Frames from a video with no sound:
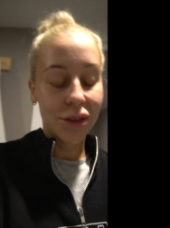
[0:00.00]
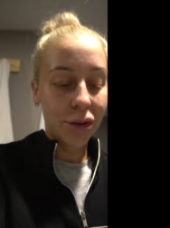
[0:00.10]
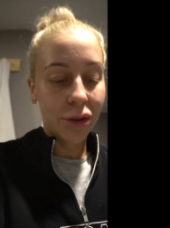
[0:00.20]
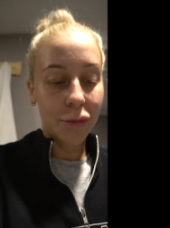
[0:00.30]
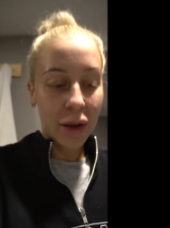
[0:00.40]

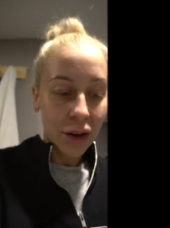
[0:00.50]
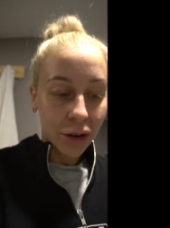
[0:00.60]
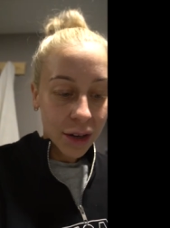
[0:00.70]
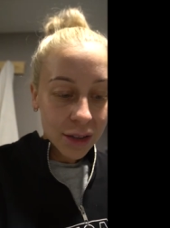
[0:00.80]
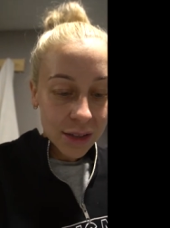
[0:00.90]
to be
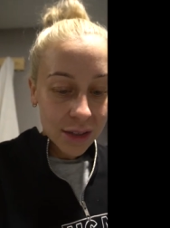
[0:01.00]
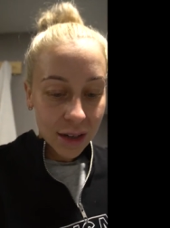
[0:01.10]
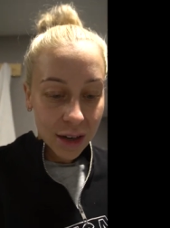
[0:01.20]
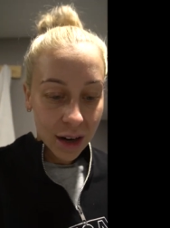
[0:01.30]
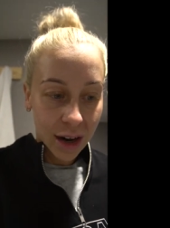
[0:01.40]
honest
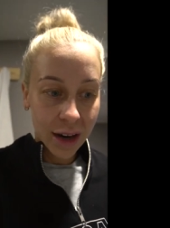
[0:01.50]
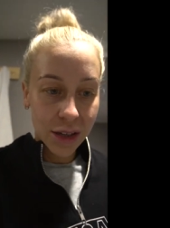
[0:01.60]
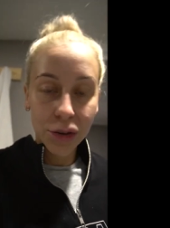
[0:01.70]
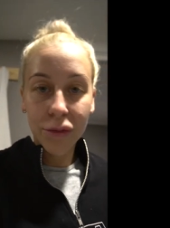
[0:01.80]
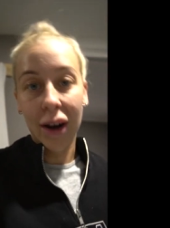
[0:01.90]
I
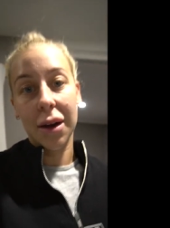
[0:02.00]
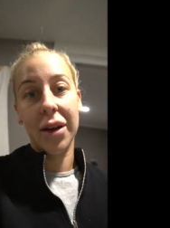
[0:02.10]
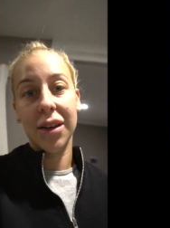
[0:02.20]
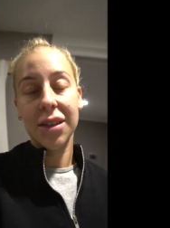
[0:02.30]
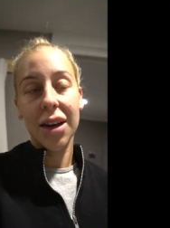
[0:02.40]
do
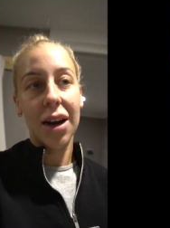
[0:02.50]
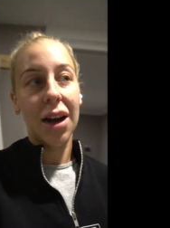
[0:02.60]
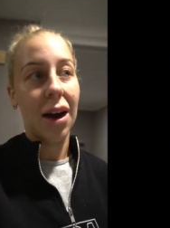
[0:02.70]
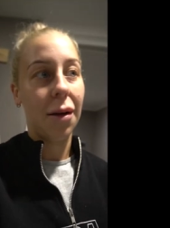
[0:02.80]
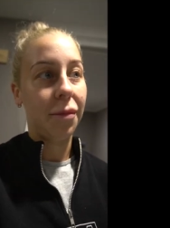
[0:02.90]
recommend it
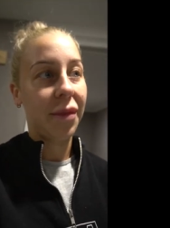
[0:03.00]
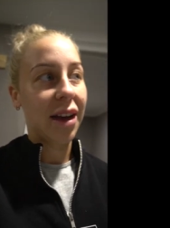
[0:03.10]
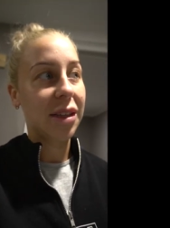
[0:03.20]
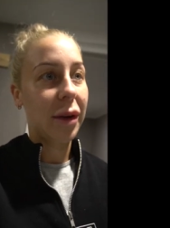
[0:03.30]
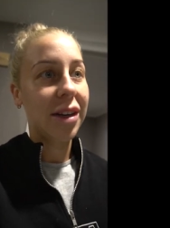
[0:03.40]
um, there
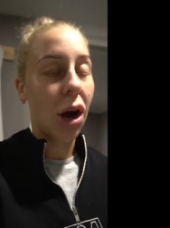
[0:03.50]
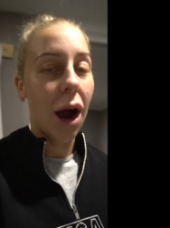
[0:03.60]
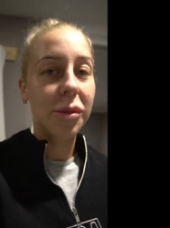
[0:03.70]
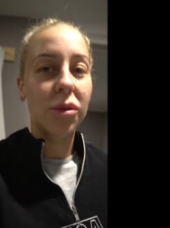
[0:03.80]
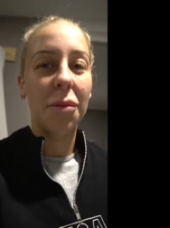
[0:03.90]
has been
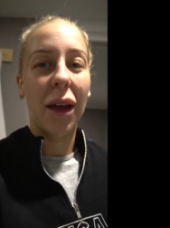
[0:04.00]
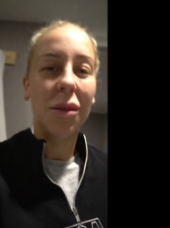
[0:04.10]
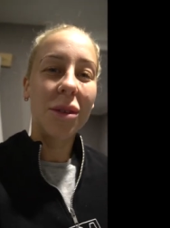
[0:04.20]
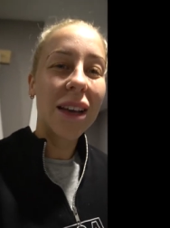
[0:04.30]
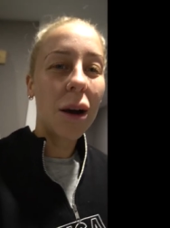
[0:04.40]
times where I'm
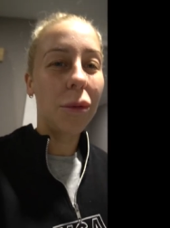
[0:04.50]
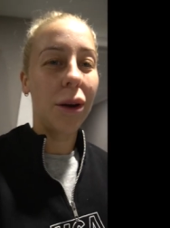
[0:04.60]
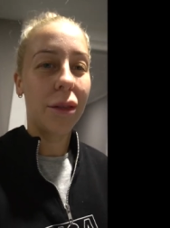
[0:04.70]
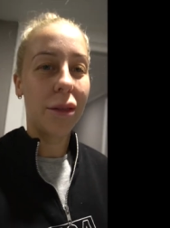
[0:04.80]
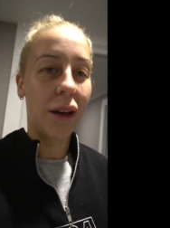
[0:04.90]
like was that
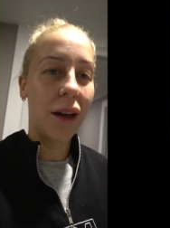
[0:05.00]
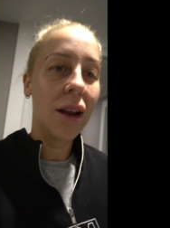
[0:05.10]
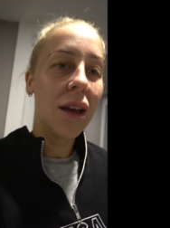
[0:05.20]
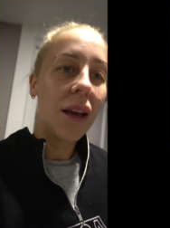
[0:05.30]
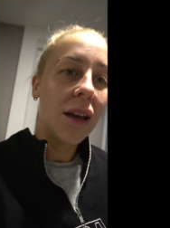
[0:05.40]
worth it
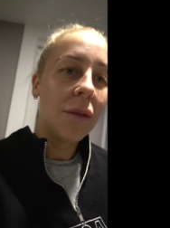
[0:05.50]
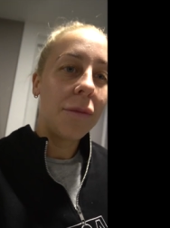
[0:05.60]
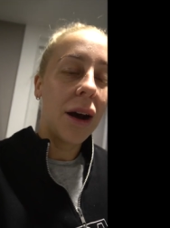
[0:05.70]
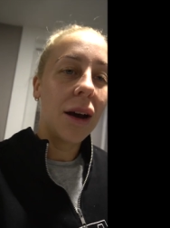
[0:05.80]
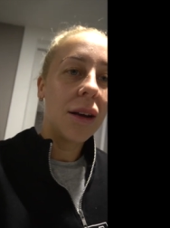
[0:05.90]

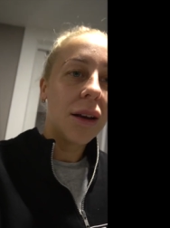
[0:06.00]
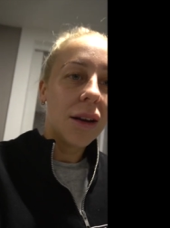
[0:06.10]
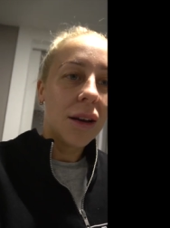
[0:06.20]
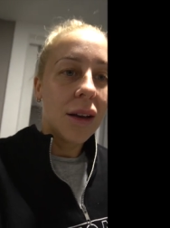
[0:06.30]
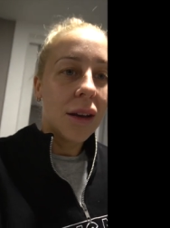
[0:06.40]
but
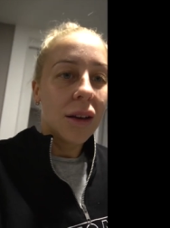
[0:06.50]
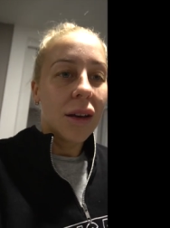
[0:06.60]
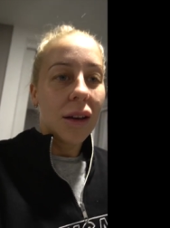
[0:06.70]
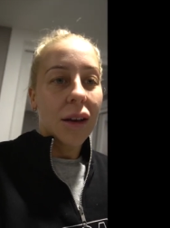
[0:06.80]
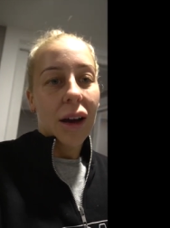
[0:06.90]

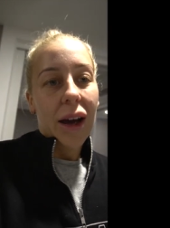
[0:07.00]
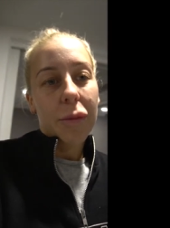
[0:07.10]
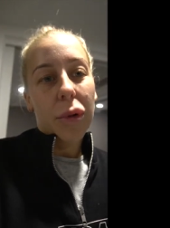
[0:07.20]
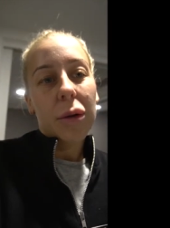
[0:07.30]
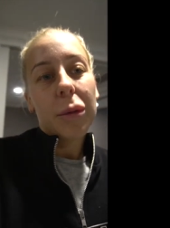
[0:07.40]
I
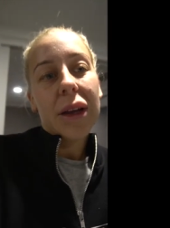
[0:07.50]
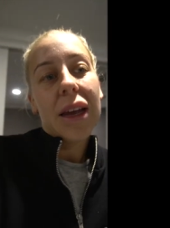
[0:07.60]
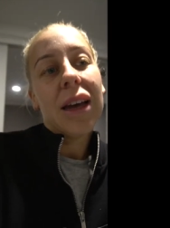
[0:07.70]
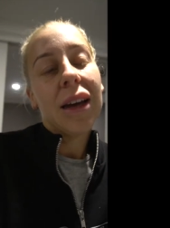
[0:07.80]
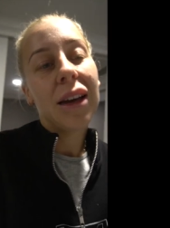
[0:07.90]

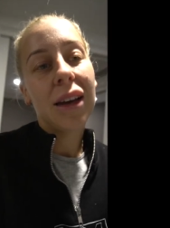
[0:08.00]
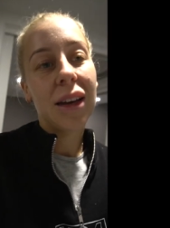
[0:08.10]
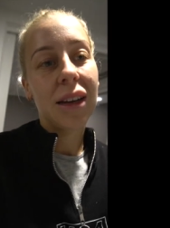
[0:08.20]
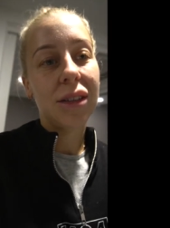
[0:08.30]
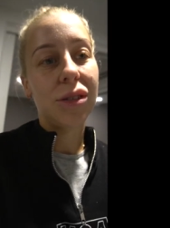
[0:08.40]
probably
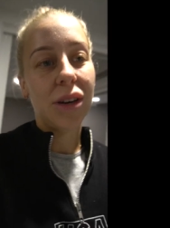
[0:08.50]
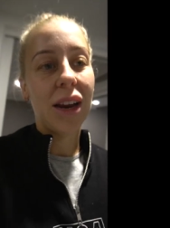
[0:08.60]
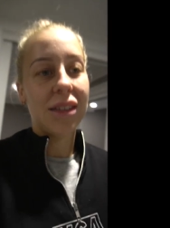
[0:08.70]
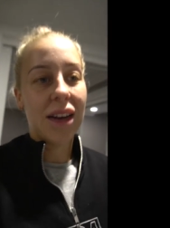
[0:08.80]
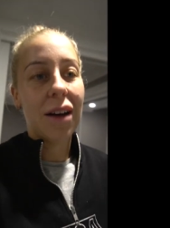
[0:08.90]
do
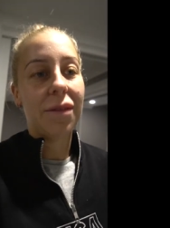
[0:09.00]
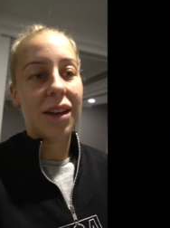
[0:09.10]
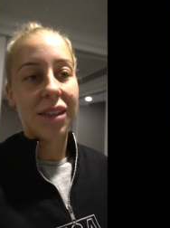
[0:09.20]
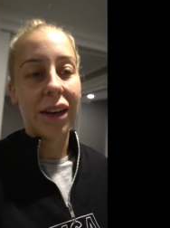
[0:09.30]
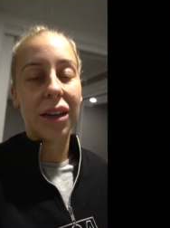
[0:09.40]
need to have
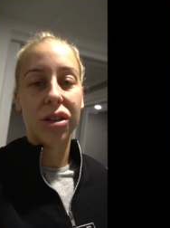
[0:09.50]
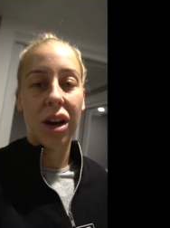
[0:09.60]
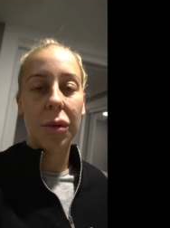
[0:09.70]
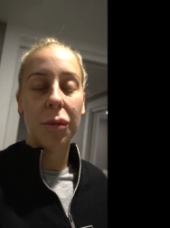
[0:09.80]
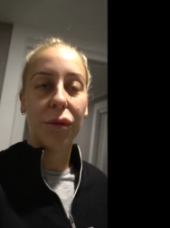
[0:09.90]
that second
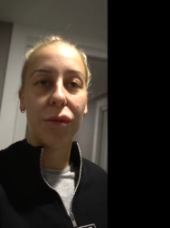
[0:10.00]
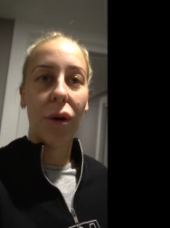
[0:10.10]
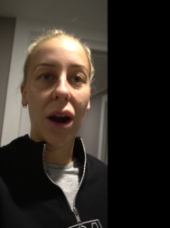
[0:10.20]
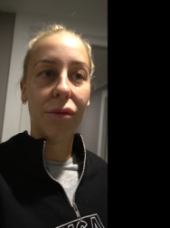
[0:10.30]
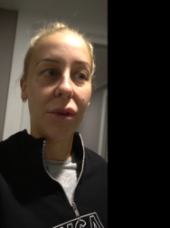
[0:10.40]
treatment
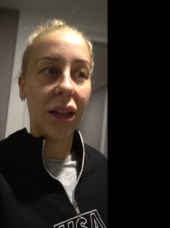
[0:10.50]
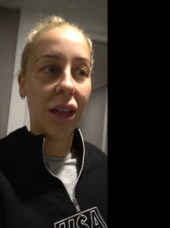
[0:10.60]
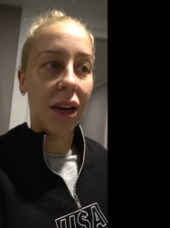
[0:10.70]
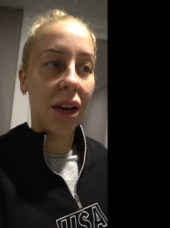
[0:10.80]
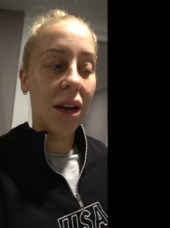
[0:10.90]
before I
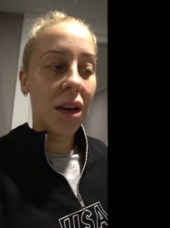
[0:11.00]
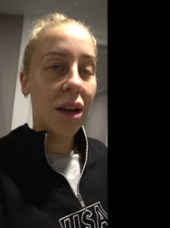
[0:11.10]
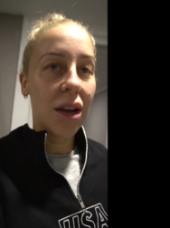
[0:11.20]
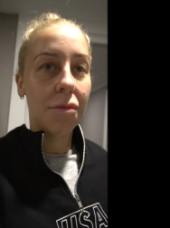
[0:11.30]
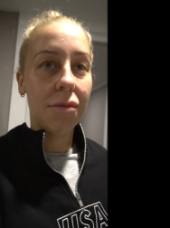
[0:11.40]
really
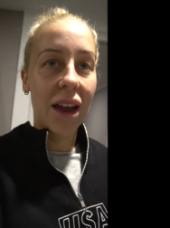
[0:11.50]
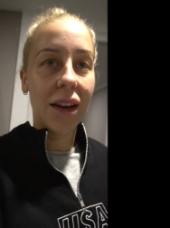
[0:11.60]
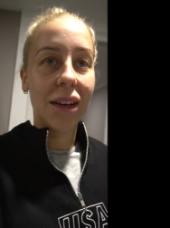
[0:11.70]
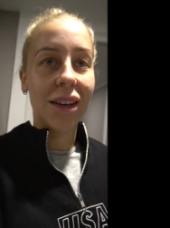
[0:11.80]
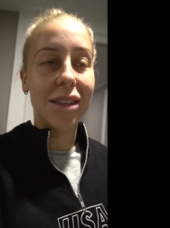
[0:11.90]

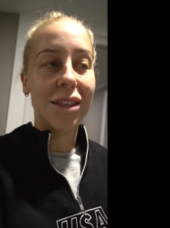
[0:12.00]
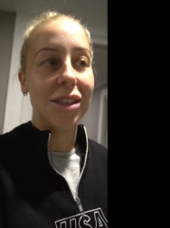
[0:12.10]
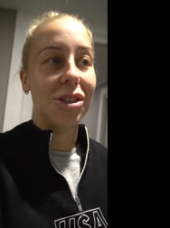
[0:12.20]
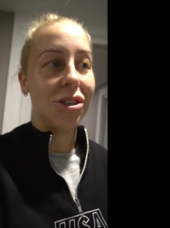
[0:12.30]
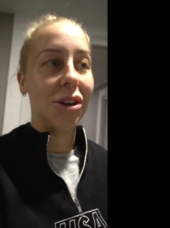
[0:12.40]
make a
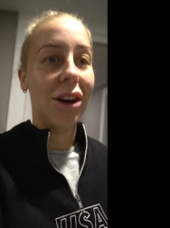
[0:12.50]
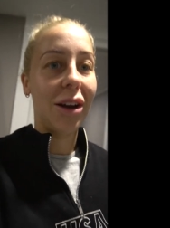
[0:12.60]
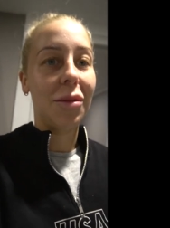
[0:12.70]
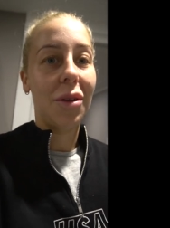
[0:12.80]
decision